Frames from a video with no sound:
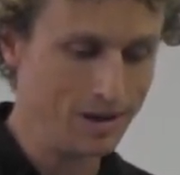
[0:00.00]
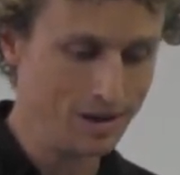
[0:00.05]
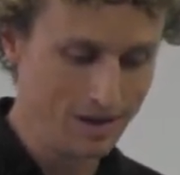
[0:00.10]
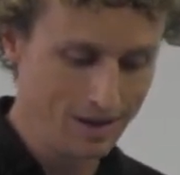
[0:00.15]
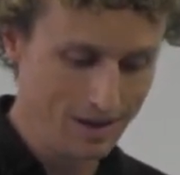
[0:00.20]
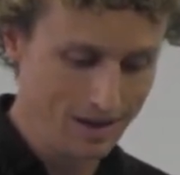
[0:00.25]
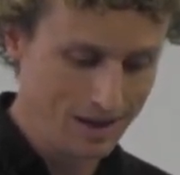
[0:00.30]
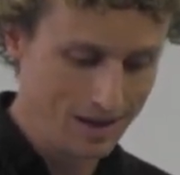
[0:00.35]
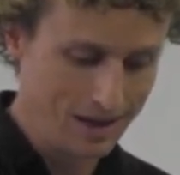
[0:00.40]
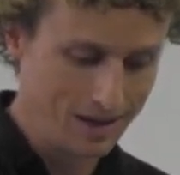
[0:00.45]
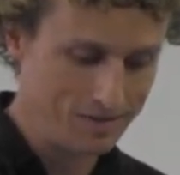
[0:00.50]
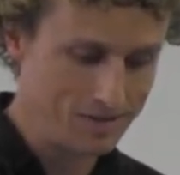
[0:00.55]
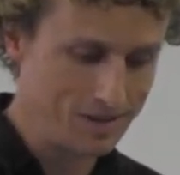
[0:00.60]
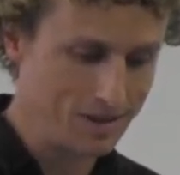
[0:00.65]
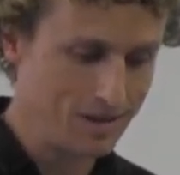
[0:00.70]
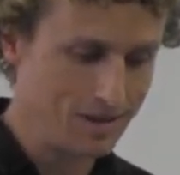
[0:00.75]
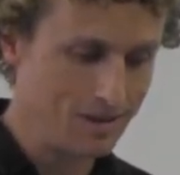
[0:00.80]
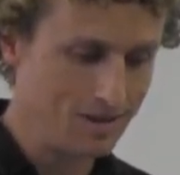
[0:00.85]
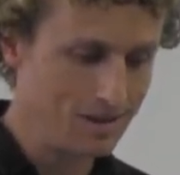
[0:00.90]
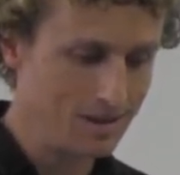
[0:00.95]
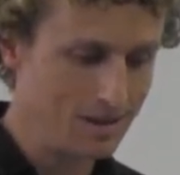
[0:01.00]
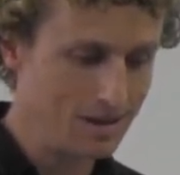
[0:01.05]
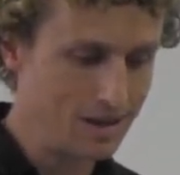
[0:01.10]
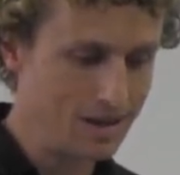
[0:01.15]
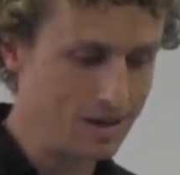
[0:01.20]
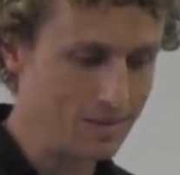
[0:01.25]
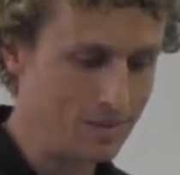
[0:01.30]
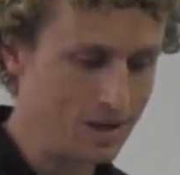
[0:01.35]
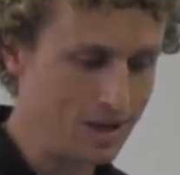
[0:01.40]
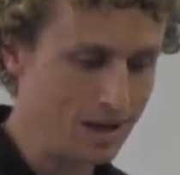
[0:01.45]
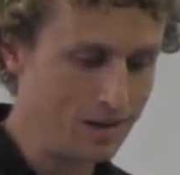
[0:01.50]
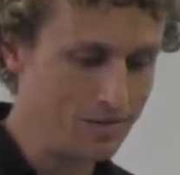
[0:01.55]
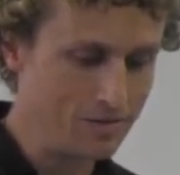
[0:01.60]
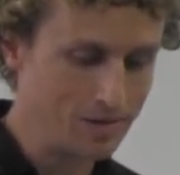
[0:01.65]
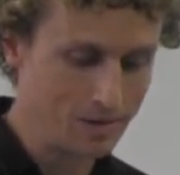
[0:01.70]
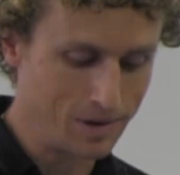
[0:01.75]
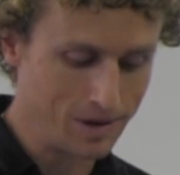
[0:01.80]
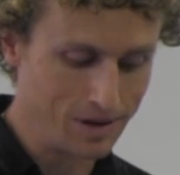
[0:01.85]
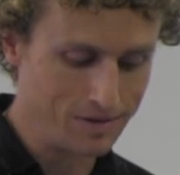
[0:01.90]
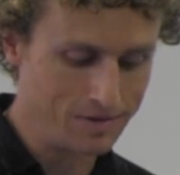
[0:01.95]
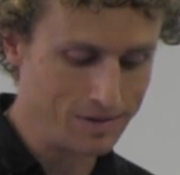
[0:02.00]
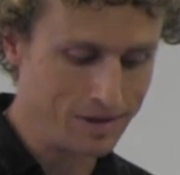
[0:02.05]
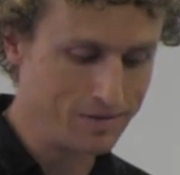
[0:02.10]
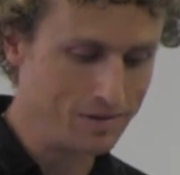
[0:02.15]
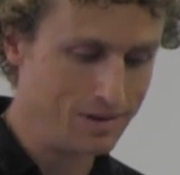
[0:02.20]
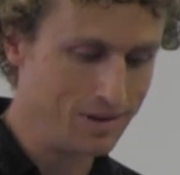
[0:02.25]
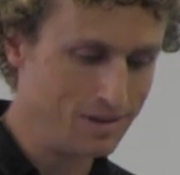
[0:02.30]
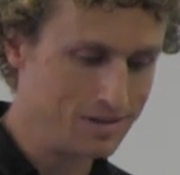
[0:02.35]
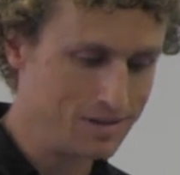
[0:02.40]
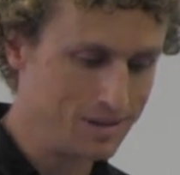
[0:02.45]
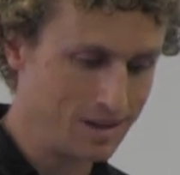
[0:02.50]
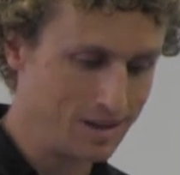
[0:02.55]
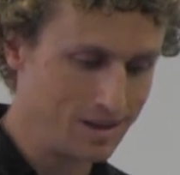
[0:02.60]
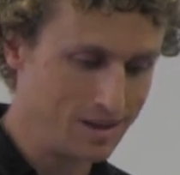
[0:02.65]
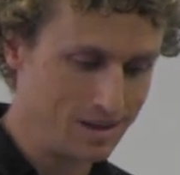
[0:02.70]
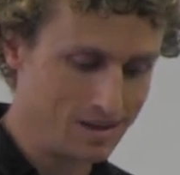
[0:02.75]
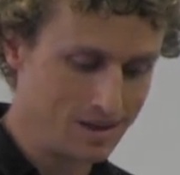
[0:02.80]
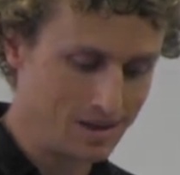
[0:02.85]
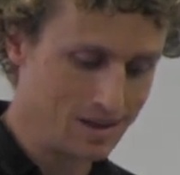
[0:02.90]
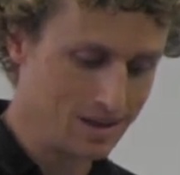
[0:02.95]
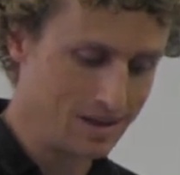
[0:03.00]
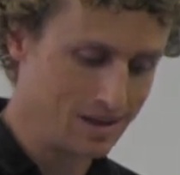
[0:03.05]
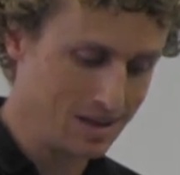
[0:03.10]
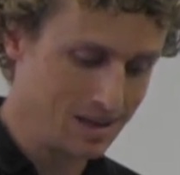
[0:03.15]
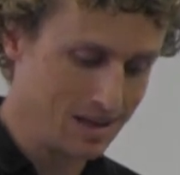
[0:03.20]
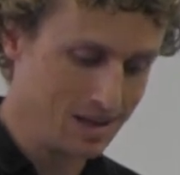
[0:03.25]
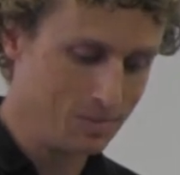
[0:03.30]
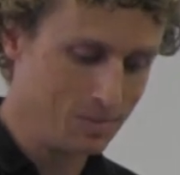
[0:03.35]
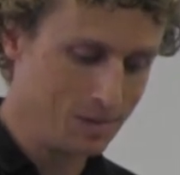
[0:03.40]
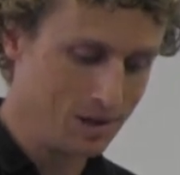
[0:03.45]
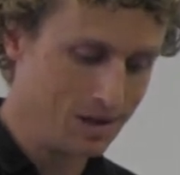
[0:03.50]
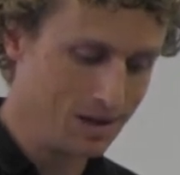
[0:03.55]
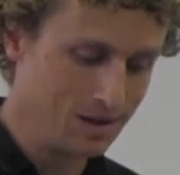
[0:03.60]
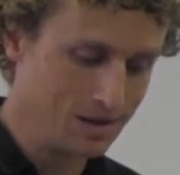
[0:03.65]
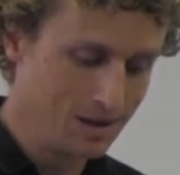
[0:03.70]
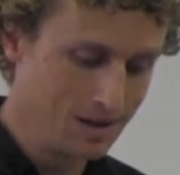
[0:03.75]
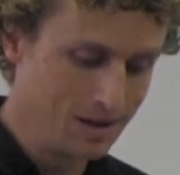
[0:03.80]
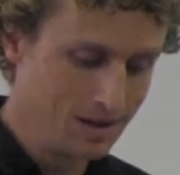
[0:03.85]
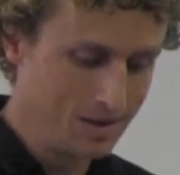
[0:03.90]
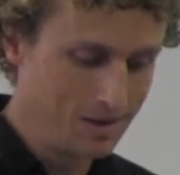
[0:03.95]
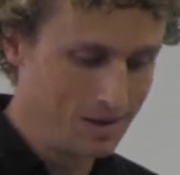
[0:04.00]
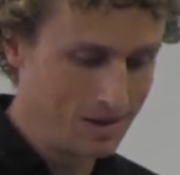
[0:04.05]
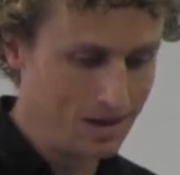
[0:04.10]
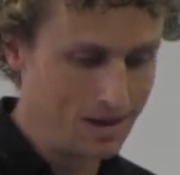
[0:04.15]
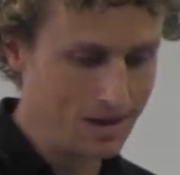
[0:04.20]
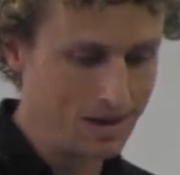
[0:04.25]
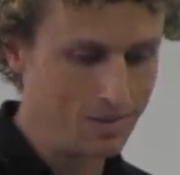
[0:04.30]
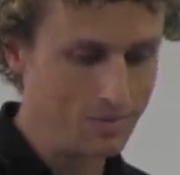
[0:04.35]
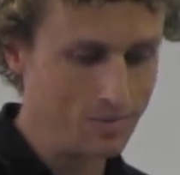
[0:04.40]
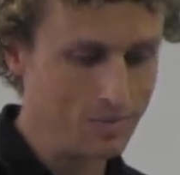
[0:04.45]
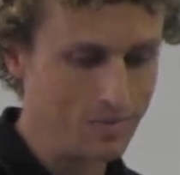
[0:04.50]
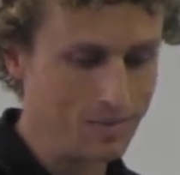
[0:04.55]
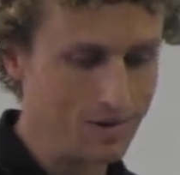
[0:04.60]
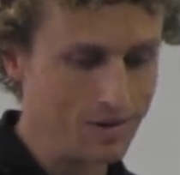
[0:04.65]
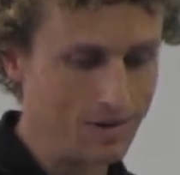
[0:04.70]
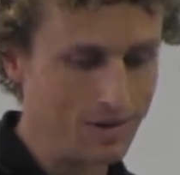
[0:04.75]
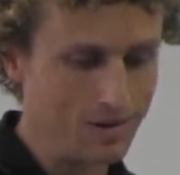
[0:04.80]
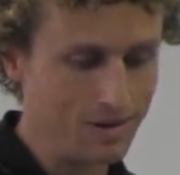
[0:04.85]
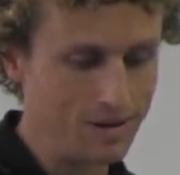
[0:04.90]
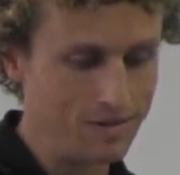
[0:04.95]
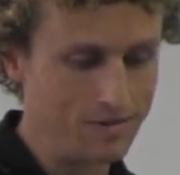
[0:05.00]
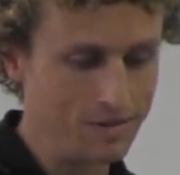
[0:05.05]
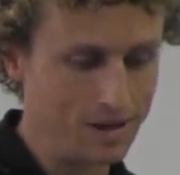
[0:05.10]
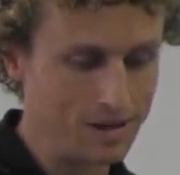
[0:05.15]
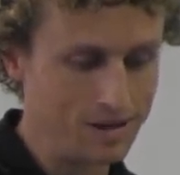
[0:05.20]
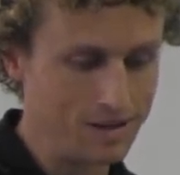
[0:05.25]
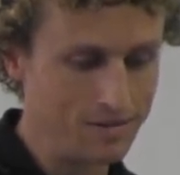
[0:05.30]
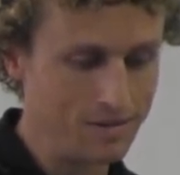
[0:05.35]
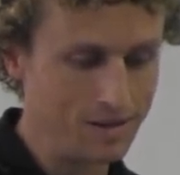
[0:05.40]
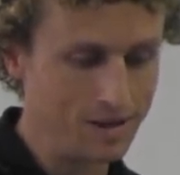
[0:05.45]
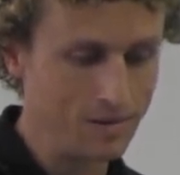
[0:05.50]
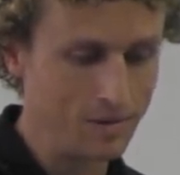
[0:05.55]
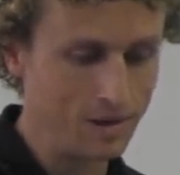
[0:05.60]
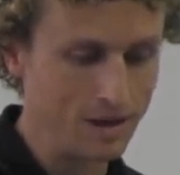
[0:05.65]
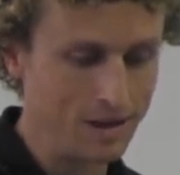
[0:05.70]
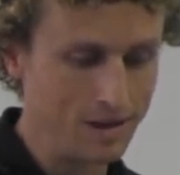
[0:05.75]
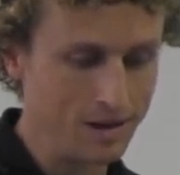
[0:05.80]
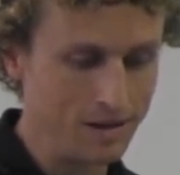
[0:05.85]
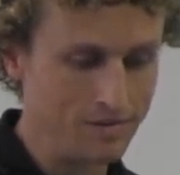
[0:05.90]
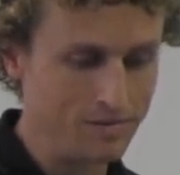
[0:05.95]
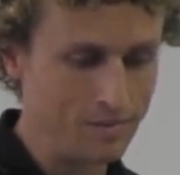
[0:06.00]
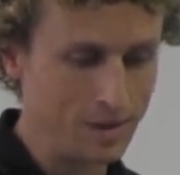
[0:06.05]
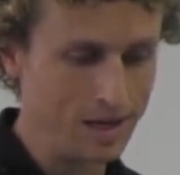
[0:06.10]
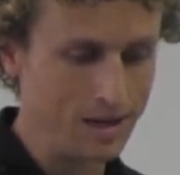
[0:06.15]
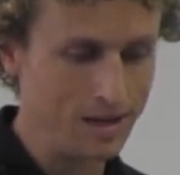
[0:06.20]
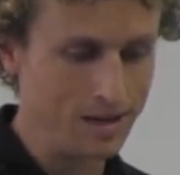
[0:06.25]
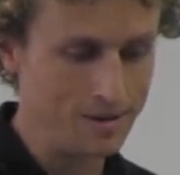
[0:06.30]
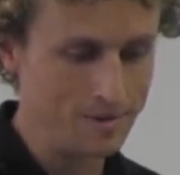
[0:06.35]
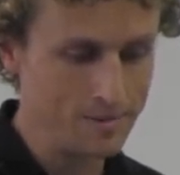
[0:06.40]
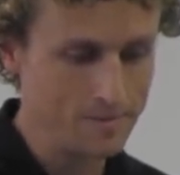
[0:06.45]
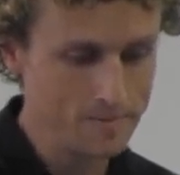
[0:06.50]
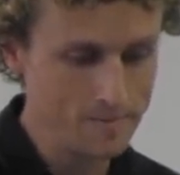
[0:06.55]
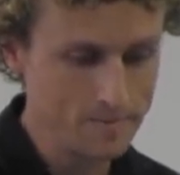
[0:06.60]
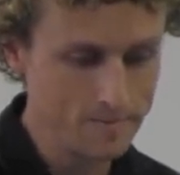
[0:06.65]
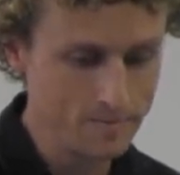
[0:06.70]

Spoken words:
You have to care for what I've given you so that it can keep being effective in the way that I've made it.